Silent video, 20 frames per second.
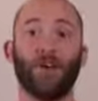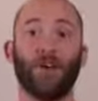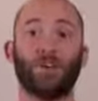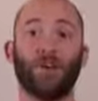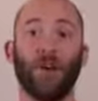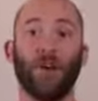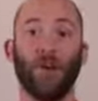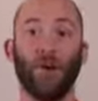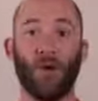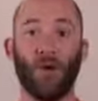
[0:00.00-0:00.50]

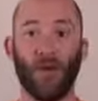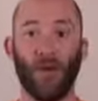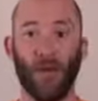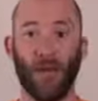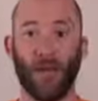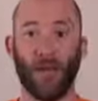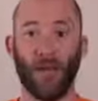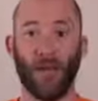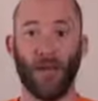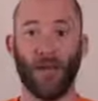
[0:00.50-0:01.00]

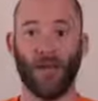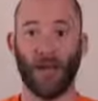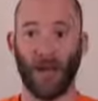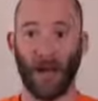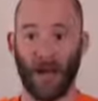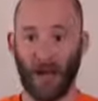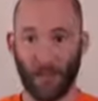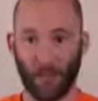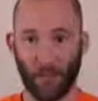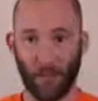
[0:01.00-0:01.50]
So
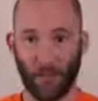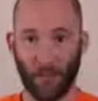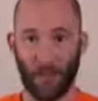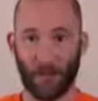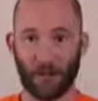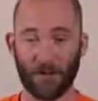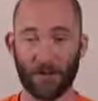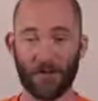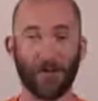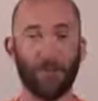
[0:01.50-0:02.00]
when I had the
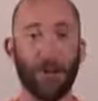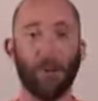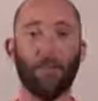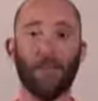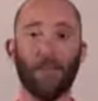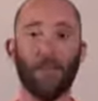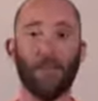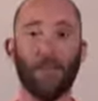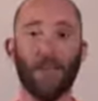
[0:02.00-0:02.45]
repair shop,